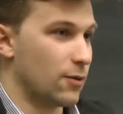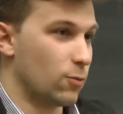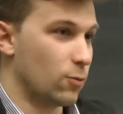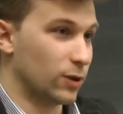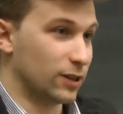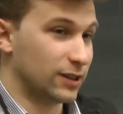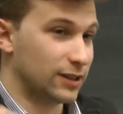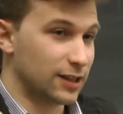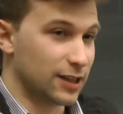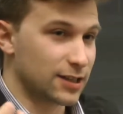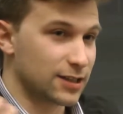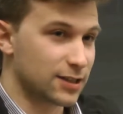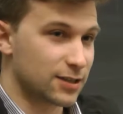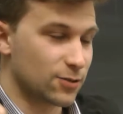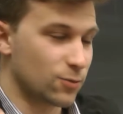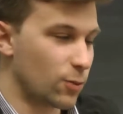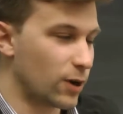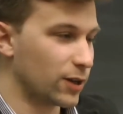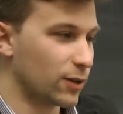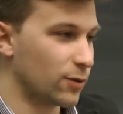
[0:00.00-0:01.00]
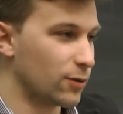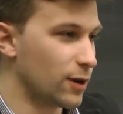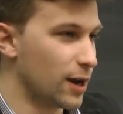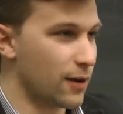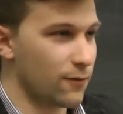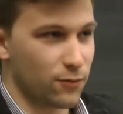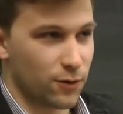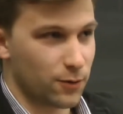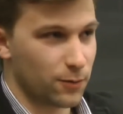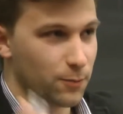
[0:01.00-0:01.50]
with this weather,
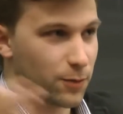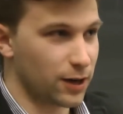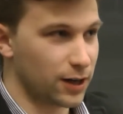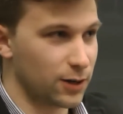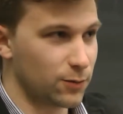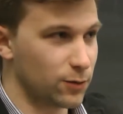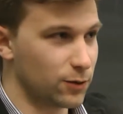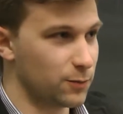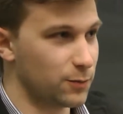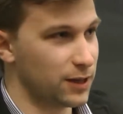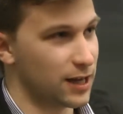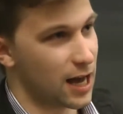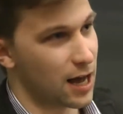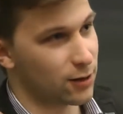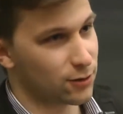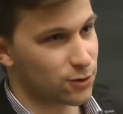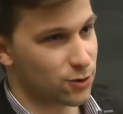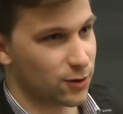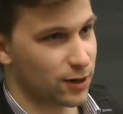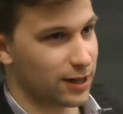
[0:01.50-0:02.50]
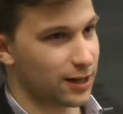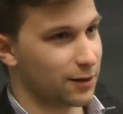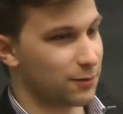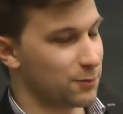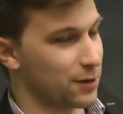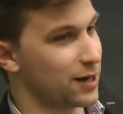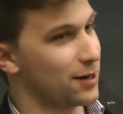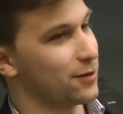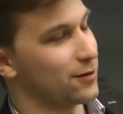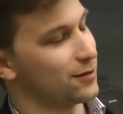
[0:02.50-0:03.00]
everybody would be out drinking
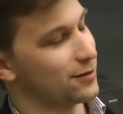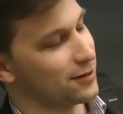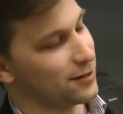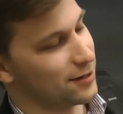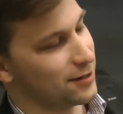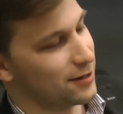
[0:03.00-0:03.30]
beer.